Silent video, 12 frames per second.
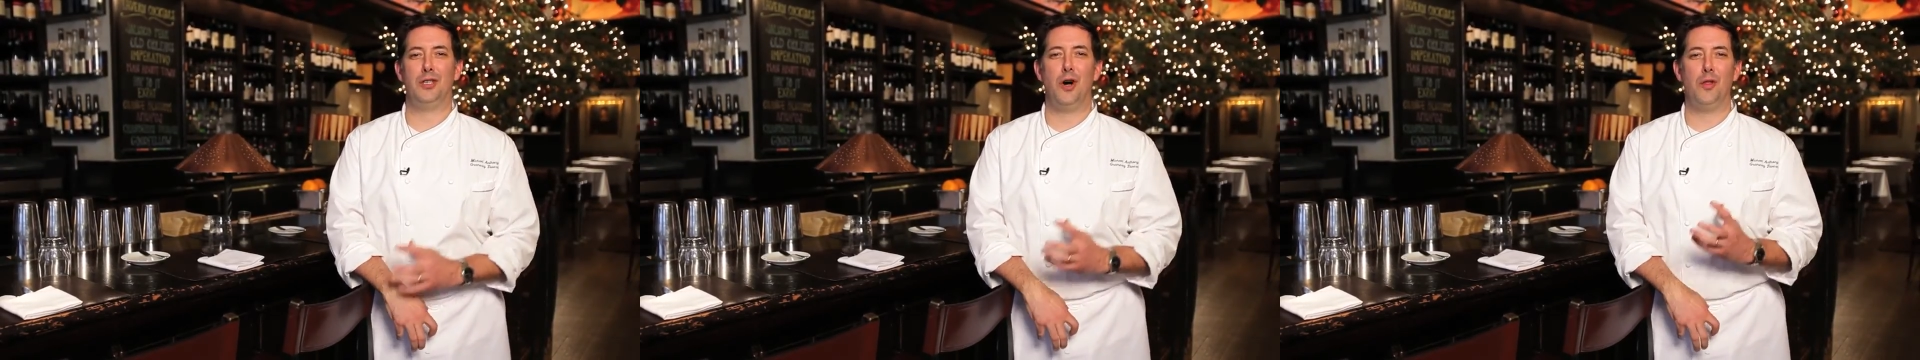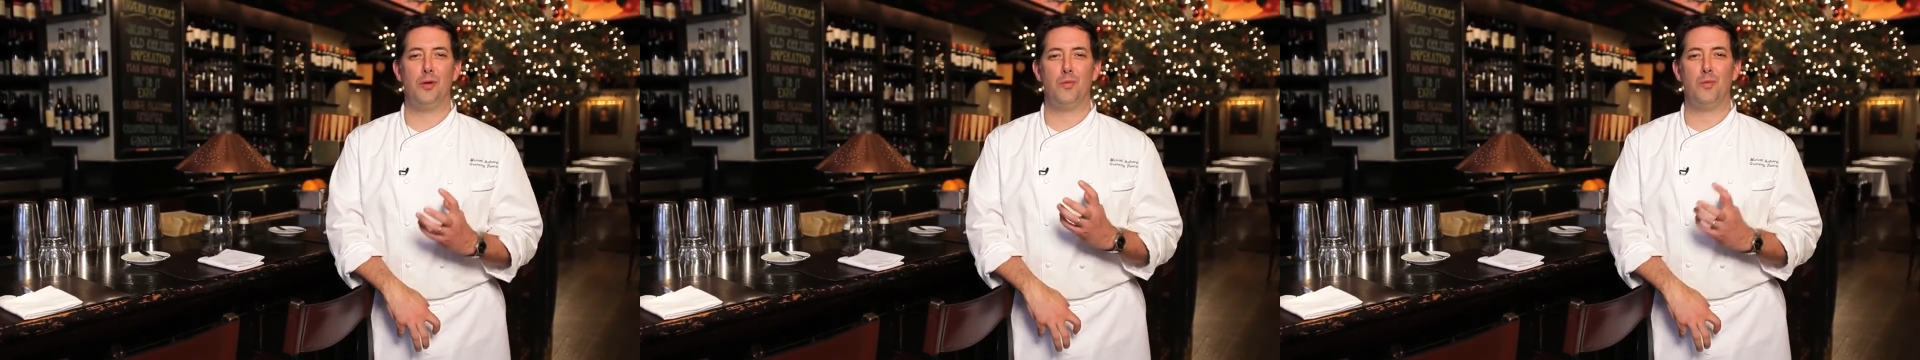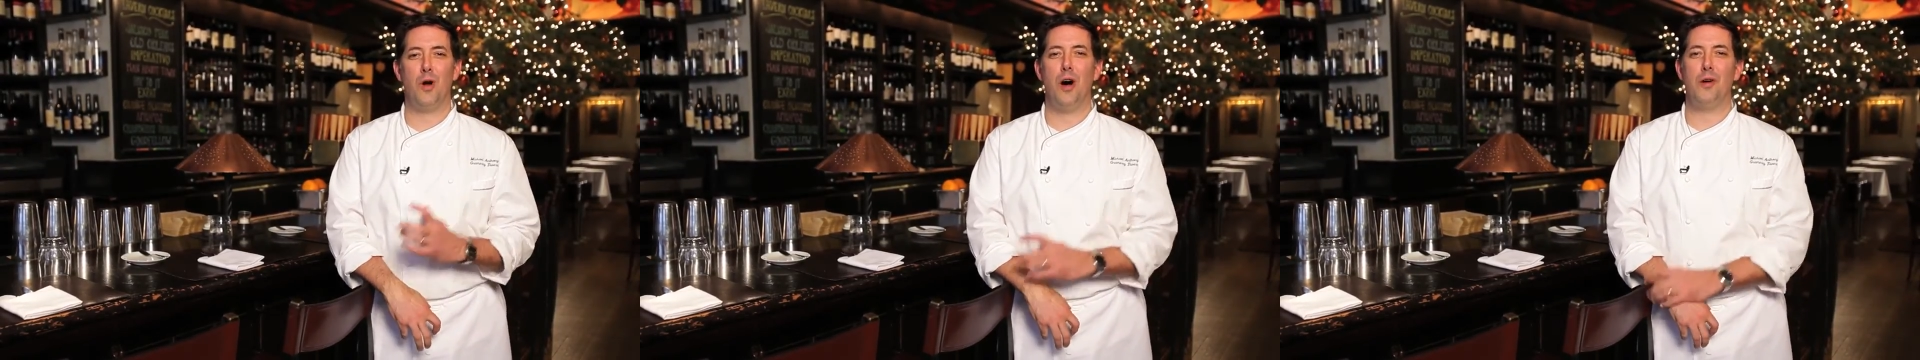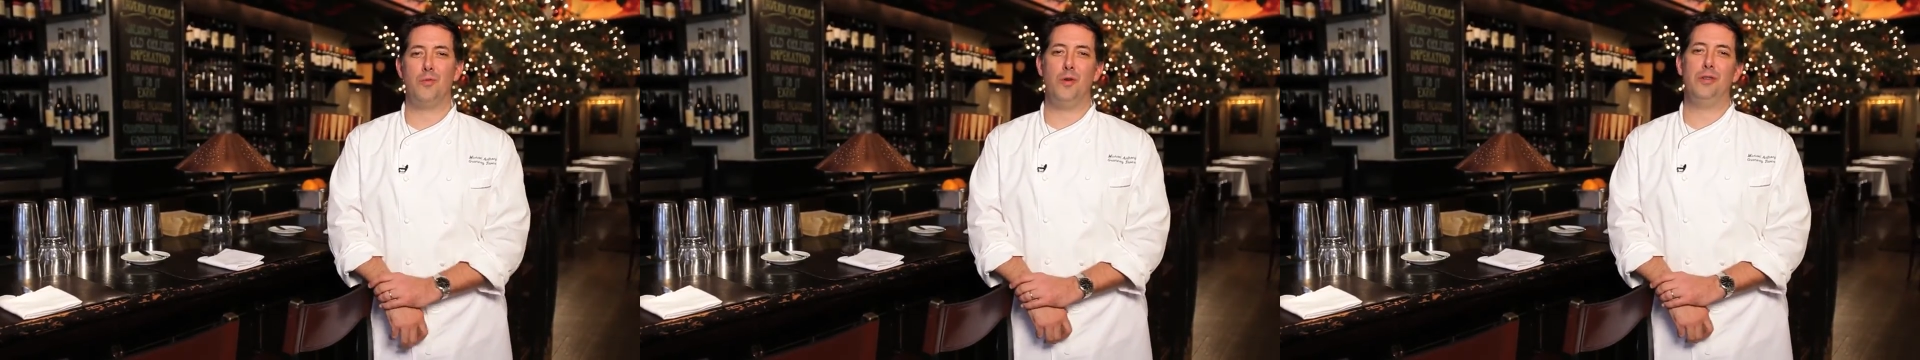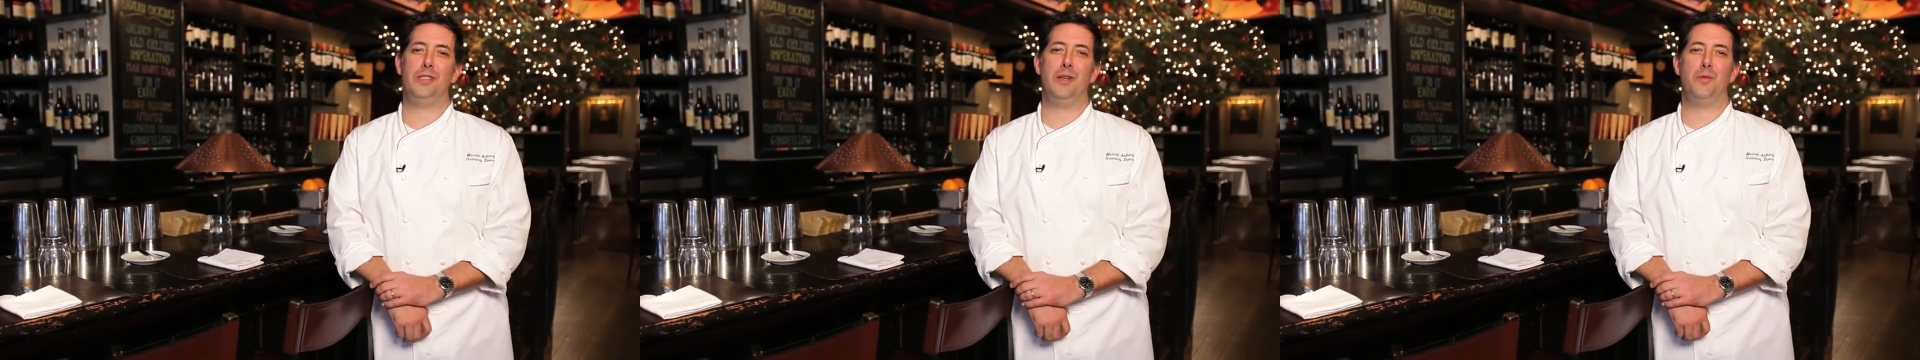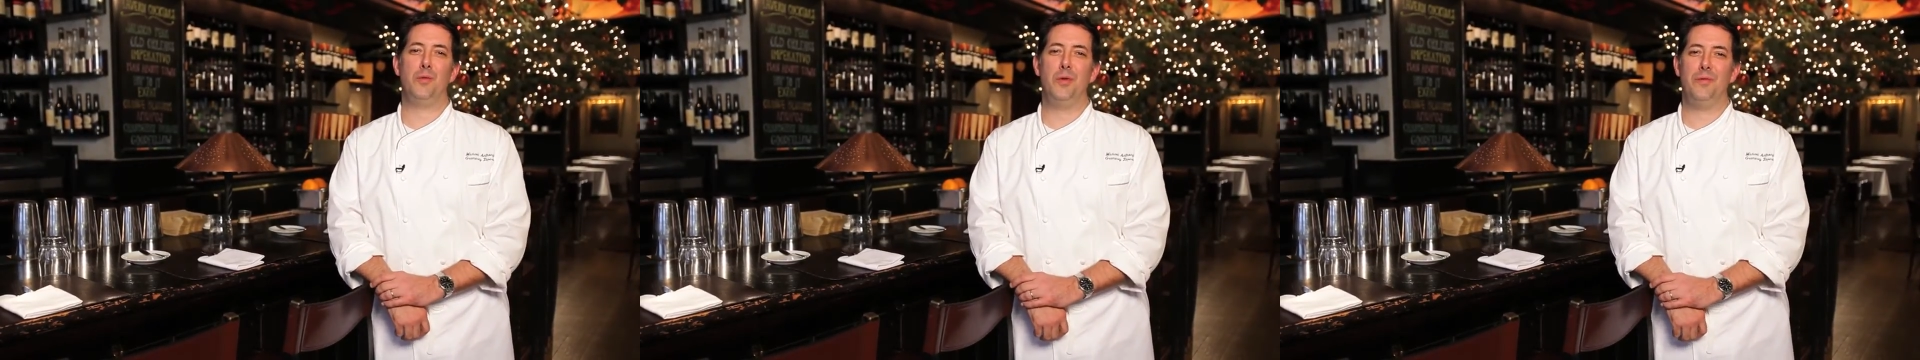called the raw and
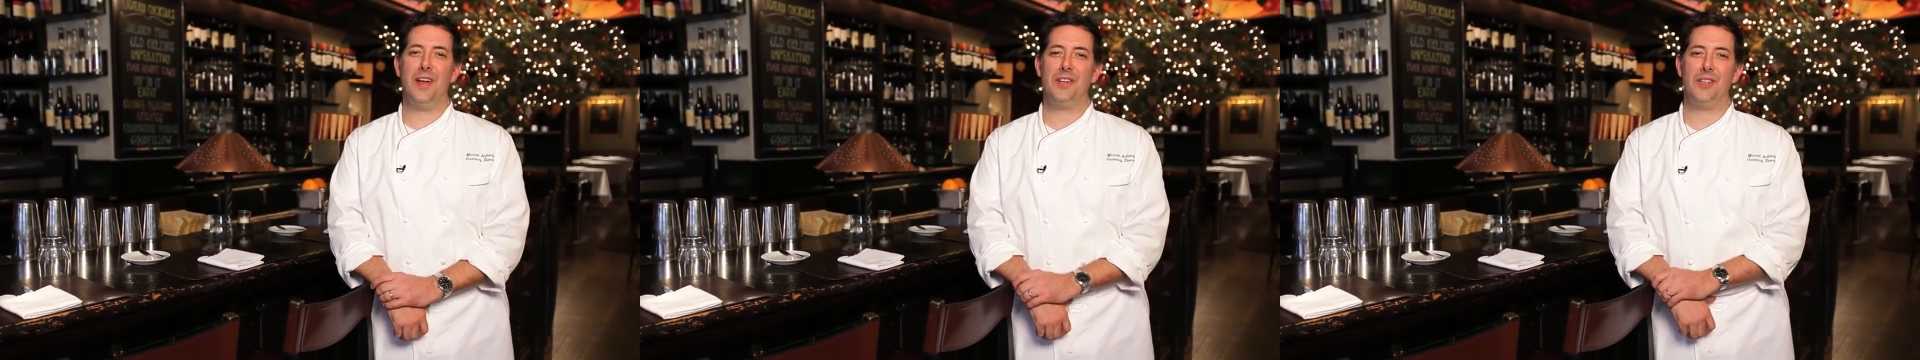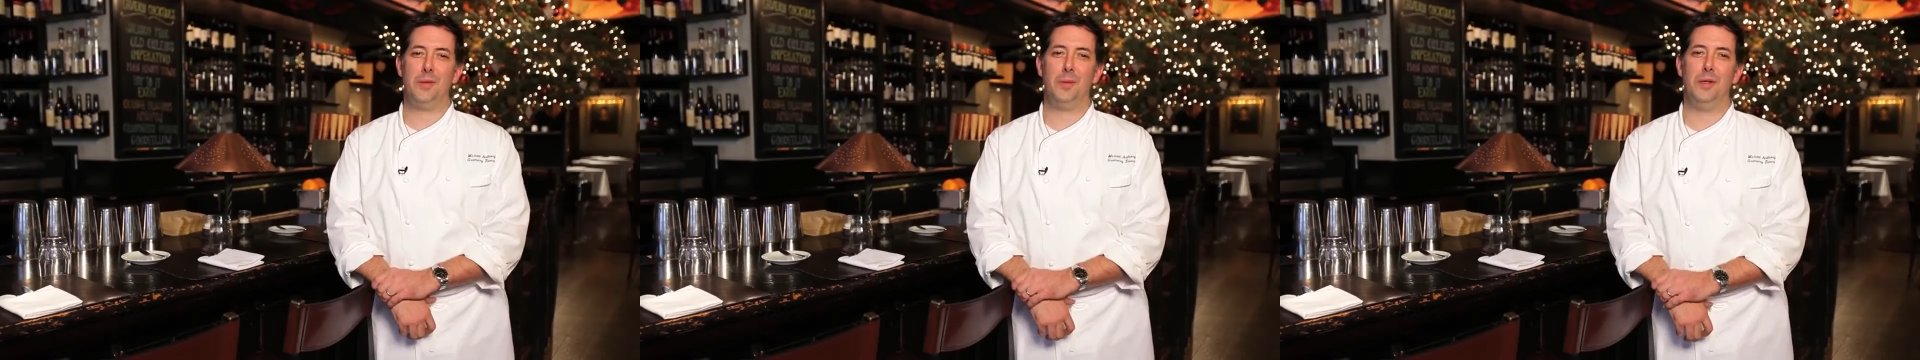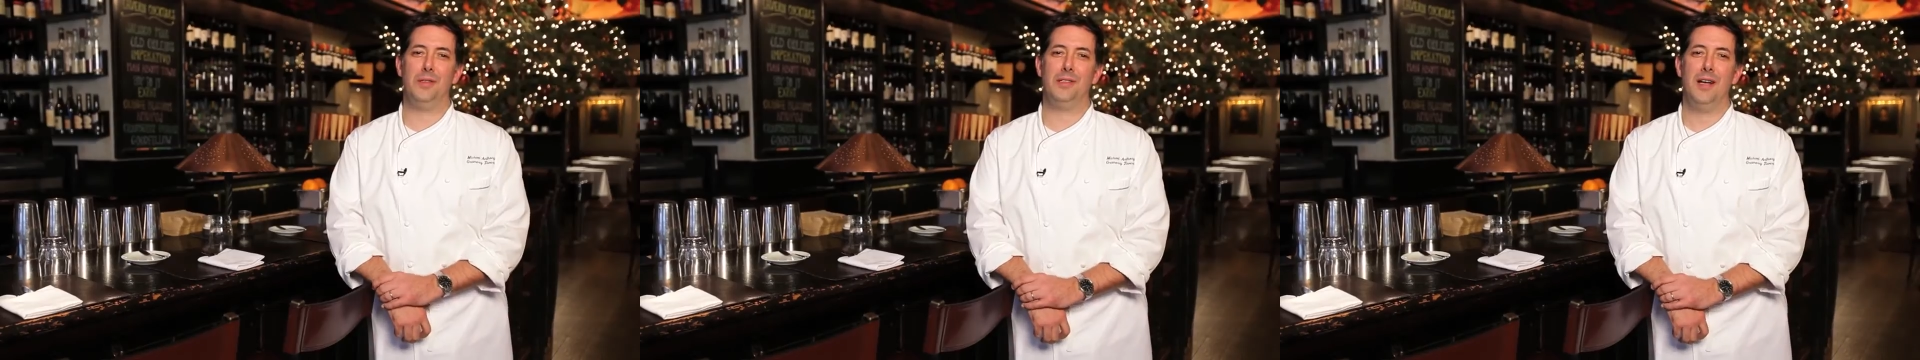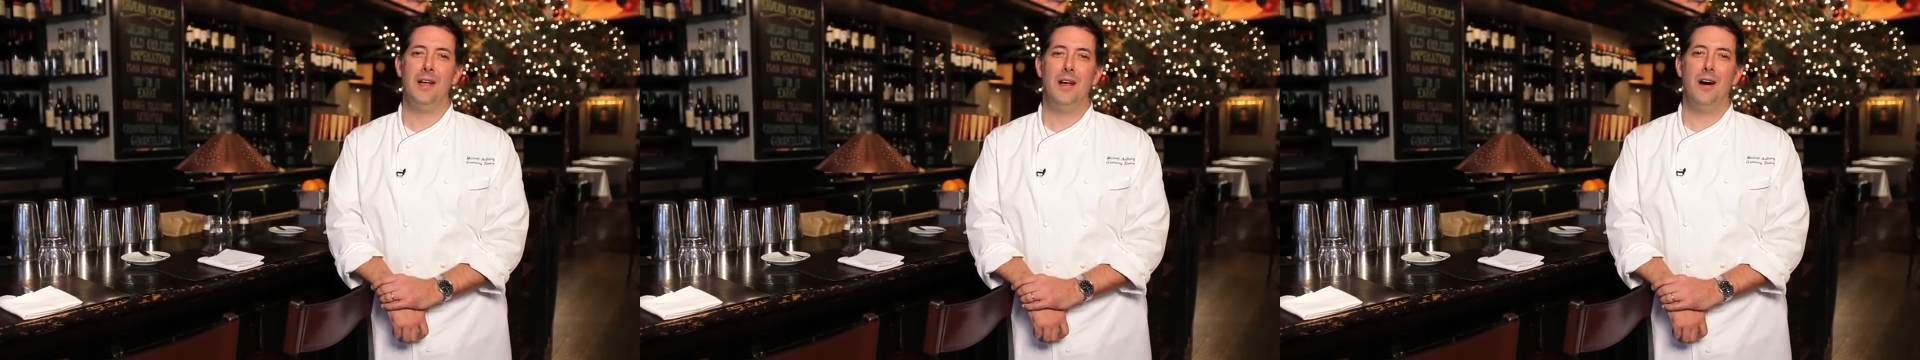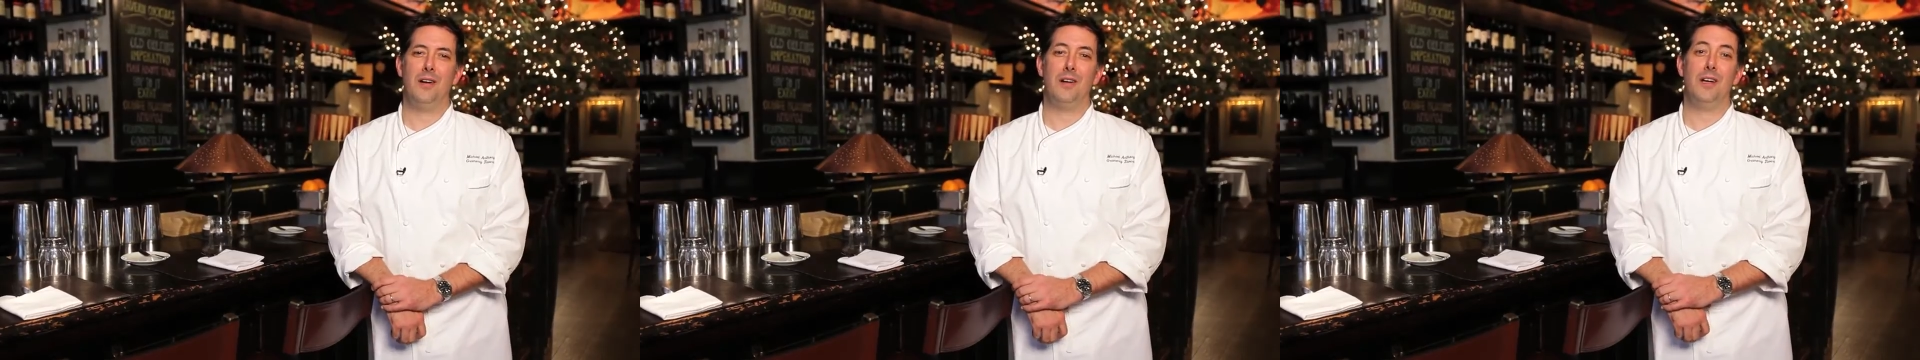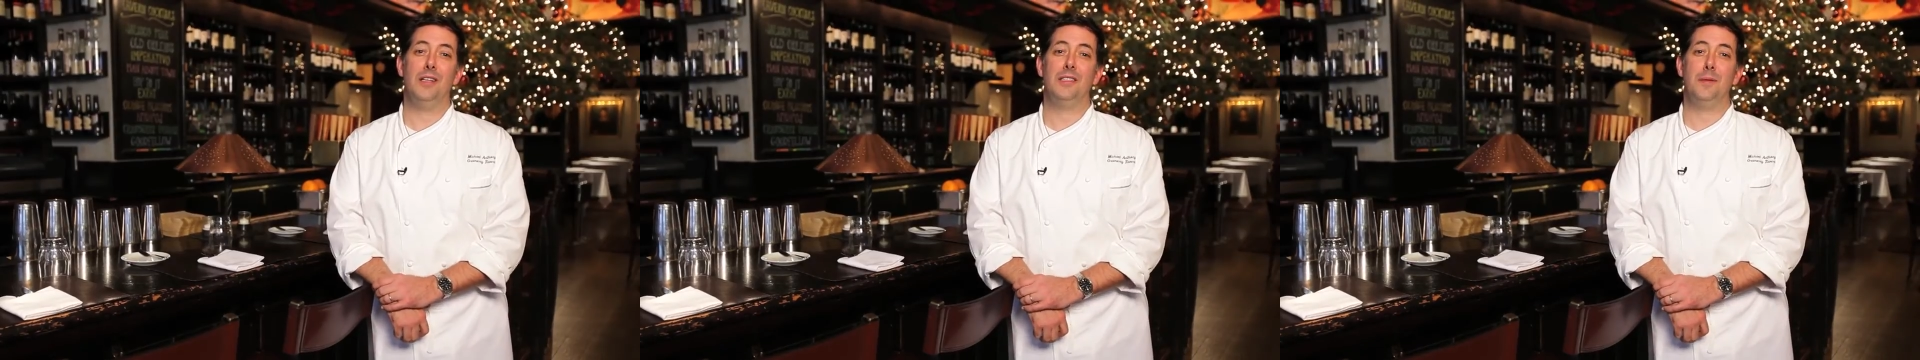roasted root vegetables on our
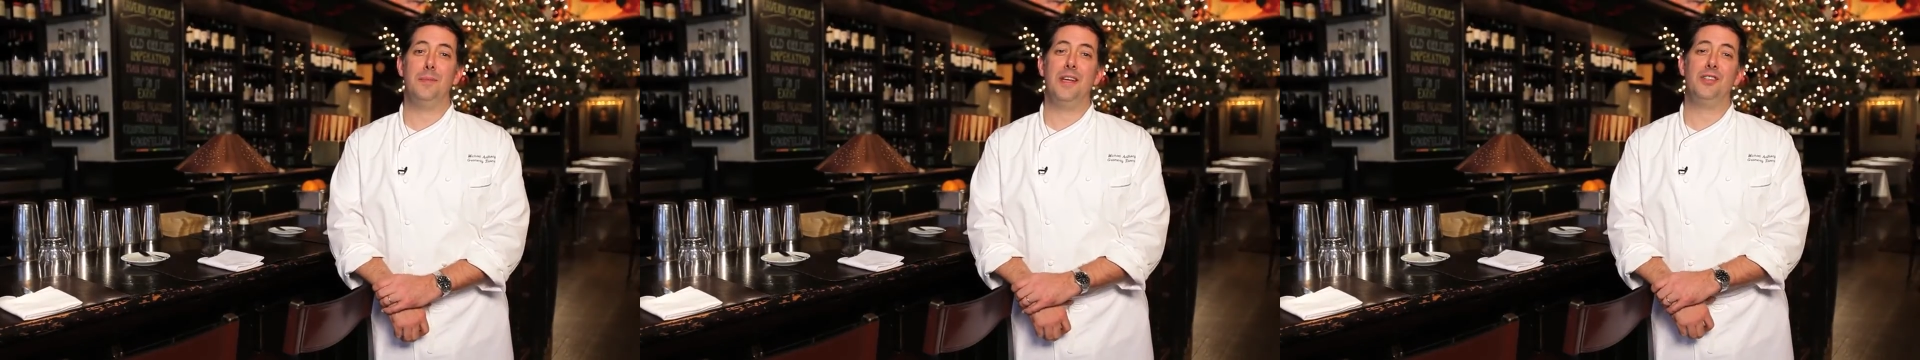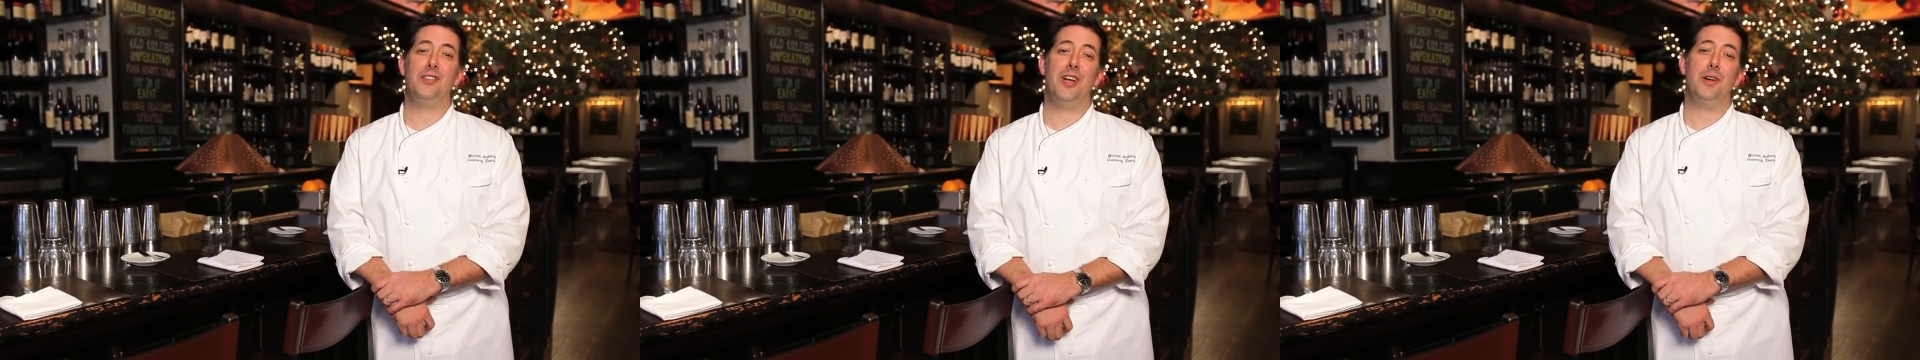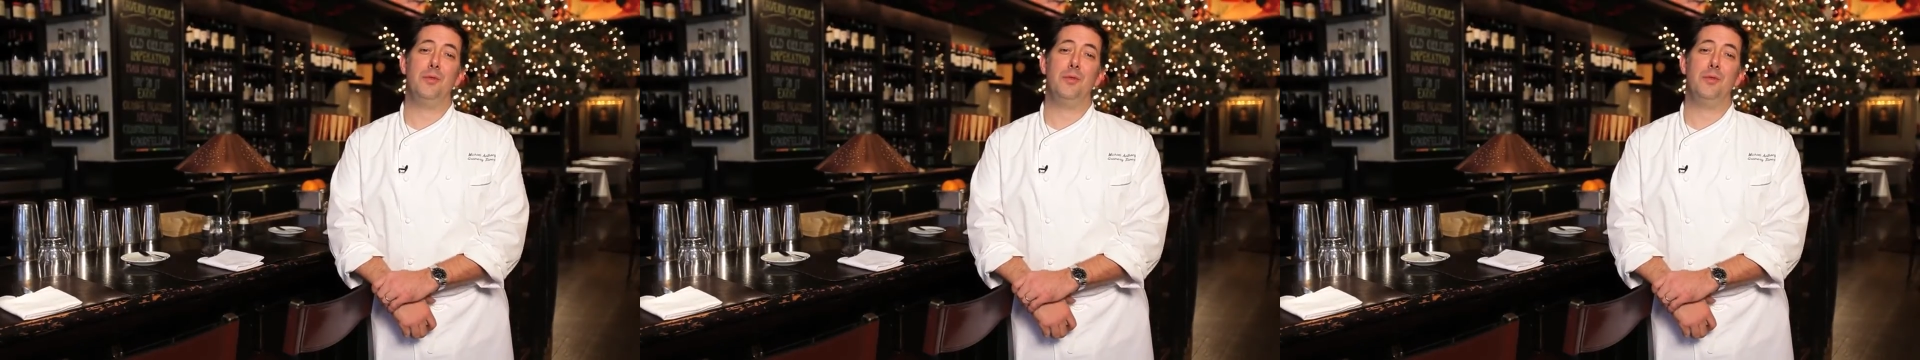custom-made Jade